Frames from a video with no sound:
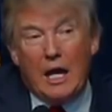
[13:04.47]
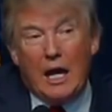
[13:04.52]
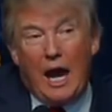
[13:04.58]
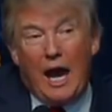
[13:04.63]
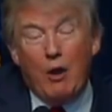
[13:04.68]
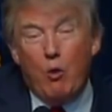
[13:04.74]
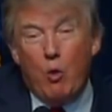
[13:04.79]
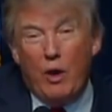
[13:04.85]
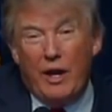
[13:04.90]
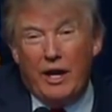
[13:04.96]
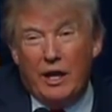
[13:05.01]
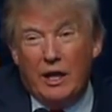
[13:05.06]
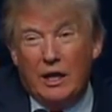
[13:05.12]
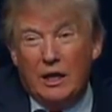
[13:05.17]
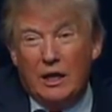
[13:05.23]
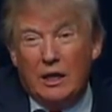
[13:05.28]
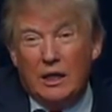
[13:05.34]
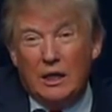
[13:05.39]
I win.
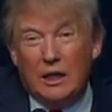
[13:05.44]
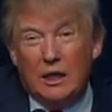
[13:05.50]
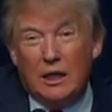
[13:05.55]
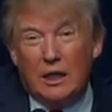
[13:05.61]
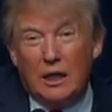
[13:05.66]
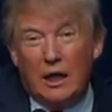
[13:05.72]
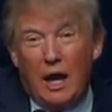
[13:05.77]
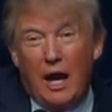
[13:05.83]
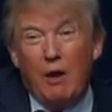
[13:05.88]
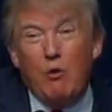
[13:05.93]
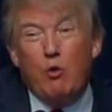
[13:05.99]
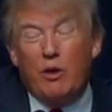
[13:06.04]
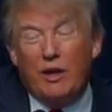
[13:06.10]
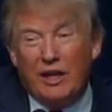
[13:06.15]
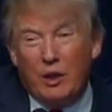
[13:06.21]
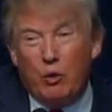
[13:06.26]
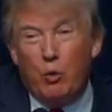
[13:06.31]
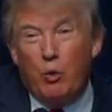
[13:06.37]
I
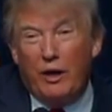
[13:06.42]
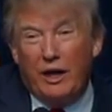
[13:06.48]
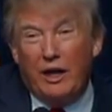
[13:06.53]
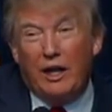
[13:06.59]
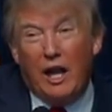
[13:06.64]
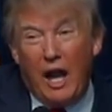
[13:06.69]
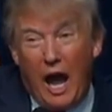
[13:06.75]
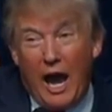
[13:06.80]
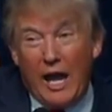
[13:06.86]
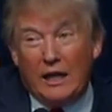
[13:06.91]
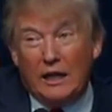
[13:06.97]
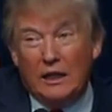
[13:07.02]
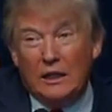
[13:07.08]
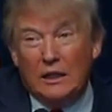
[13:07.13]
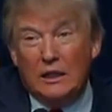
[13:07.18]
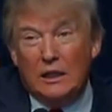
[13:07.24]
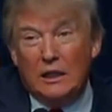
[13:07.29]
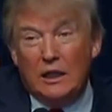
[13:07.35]
really win a lot.
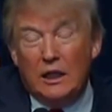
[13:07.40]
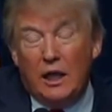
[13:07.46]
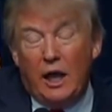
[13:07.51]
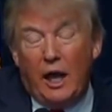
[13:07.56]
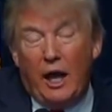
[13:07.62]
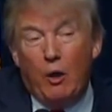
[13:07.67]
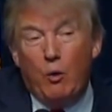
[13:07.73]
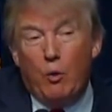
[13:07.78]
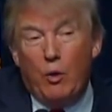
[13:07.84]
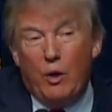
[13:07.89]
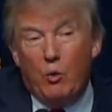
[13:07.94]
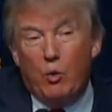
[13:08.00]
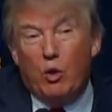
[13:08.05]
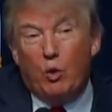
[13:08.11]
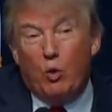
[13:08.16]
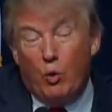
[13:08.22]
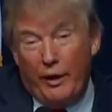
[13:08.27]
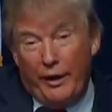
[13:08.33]
And we
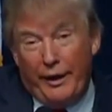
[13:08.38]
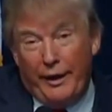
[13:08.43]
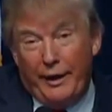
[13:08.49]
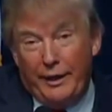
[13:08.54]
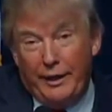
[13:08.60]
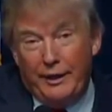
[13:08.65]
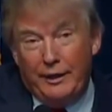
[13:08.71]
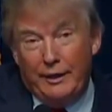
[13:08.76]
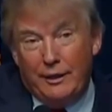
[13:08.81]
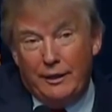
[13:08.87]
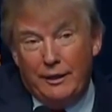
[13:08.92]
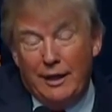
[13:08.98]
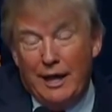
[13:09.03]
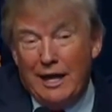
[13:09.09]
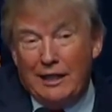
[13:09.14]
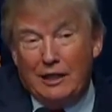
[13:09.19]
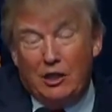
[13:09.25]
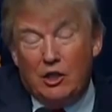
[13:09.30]
will win.
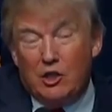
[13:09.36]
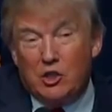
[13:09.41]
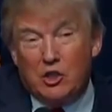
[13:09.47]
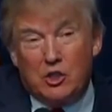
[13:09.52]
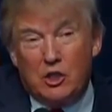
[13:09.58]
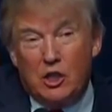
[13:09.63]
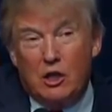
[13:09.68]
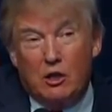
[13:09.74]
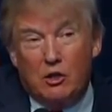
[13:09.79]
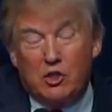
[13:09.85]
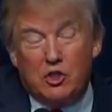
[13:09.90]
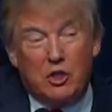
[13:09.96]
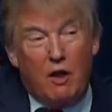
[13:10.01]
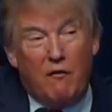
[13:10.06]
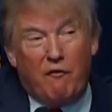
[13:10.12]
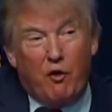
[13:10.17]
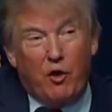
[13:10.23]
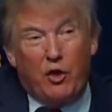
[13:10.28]
Not this,
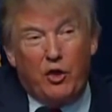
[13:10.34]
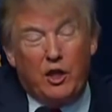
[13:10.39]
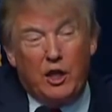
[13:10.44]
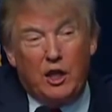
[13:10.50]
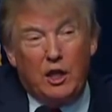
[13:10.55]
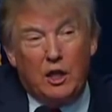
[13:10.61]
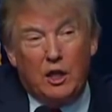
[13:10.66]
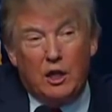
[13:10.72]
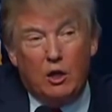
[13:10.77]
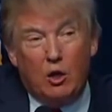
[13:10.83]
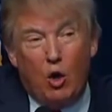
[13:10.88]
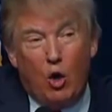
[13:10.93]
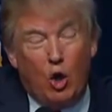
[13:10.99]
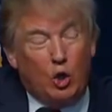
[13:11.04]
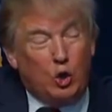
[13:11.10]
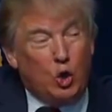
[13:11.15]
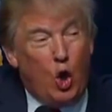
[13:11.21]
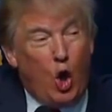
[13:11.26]
stuff with the
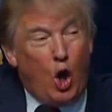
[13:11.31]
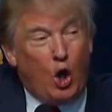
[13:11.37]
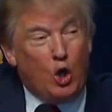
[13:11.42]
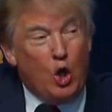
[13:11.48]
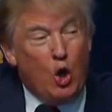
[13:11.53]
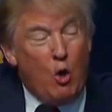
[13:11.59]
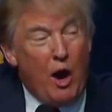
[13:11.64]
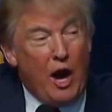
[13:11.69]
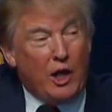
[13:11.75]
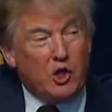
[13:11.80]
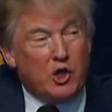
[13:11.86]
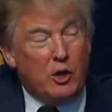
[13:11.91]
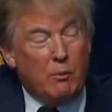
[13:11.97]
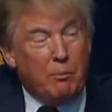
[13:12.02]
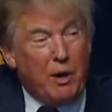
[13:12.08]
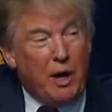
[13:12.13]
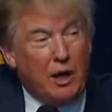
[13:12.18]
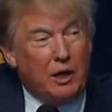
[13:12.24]
all talk, no
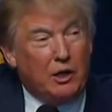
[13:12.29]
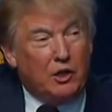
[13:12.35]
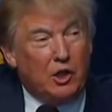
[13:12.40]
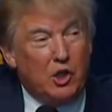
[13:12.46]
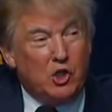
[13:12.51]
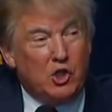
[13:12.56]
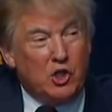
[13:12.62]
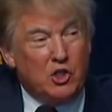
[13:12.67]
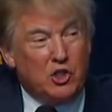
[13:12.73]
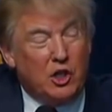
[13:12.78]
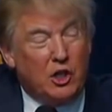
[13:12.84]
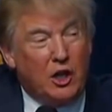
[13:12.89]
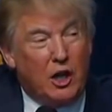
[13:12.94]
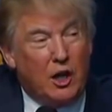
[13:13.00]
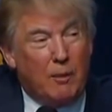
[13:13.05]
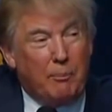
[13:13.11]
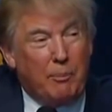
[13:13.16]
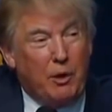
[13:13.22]
action politicians. They'll
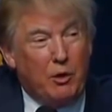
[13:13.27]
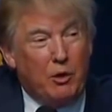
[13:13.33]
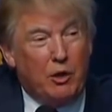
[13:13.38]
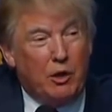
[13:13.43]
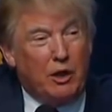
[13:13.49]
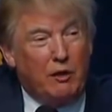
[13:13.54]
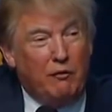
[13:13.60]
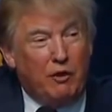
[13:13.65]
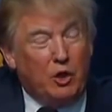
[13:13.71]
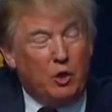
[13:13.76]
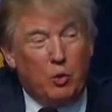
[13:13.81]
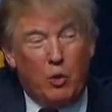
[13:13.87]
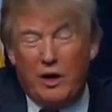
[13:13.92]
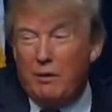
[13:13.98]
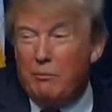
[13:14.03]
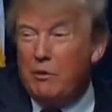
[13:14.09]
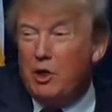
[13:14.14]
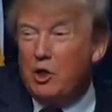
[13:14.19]
get up here and they'll give you
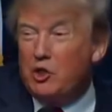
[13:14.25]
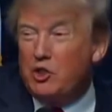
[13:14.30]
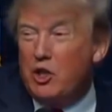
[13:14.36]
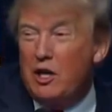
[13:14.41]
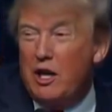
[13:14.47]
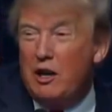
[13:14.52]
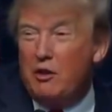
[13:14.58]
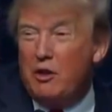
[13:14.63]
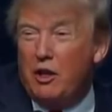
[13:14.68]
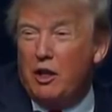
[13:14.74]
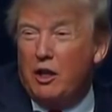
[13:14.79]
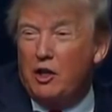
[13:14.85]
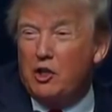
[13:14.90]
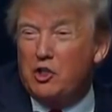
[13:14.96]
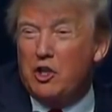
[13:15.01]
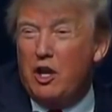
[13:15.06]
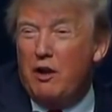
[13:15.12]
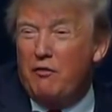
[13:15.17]
20 minutes on how they're going
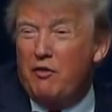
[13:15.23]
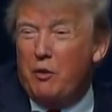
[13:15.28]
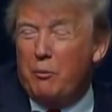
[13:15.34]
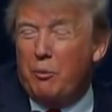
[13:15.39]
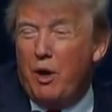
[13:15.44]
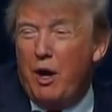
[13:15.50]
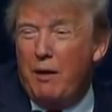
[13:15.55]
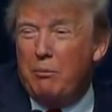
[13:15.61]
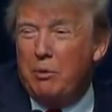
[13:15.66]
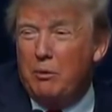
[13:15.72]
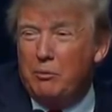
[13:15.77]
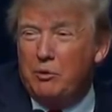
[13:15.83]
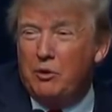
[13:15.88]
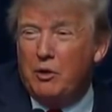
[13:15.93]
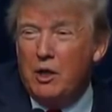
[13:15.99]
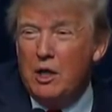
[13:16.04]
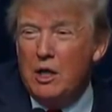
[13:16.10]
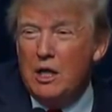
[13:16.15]
to solve the
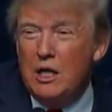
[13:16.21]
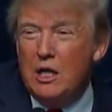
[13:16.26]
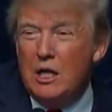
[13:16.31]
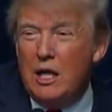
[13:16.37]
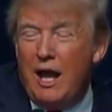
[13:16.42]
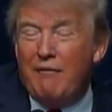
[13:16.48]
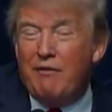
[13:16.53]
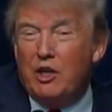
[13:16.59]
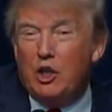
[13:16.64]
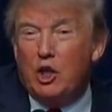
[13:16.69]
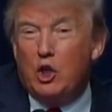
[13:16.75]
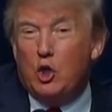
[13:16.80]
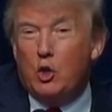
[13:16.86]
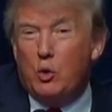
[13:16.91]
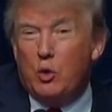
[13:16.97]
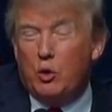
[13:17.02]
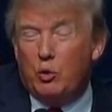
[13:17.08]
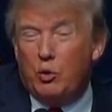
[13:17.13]
problems having to
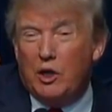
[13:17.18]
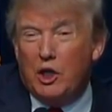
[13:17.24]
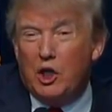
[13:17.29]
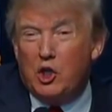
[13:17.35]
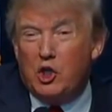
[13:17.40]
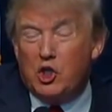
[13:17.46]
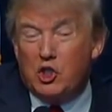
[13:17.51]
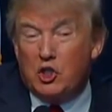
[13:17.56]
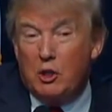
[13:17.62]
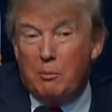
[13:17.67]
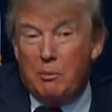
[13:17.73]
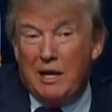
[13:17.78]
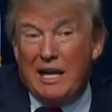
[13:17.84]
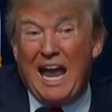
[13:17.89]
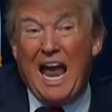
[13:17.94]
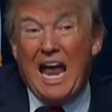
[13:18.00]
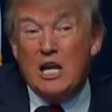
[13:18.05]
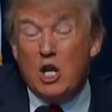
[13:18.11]
do with religious
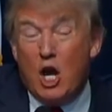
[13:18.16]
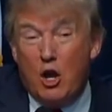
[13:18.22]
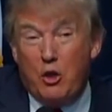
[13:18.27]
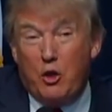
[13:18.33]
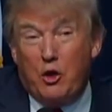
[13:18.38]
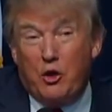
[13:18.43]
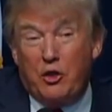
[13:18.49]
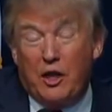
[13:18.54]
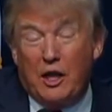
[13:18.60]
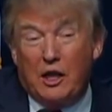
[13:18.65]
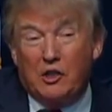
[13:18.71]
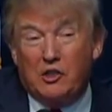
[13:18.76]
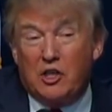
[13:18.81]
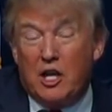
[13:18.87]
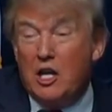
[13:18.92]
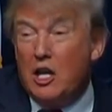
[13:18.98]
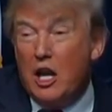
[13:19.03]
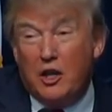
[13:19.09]
liberty and other things,
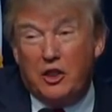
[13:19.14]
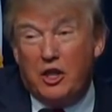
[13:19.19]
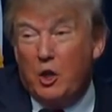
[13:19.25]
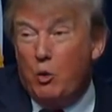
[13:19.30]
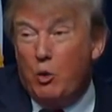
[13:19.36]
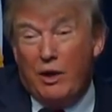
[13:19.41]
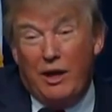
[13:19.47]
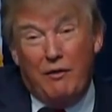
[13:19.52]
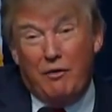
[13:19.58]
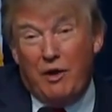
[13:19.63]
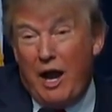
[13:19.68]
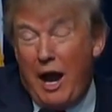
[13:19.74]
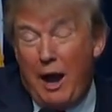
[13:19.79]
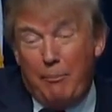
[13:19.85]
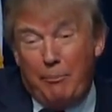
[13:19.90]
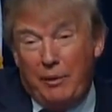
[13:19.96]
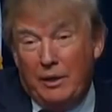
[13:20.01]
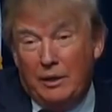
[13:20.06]
and nothing will ever
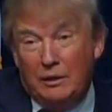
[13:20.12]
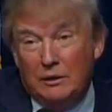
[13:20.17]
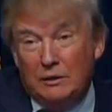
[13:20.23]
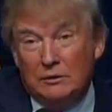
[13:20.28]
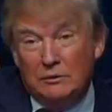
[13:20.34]
happen.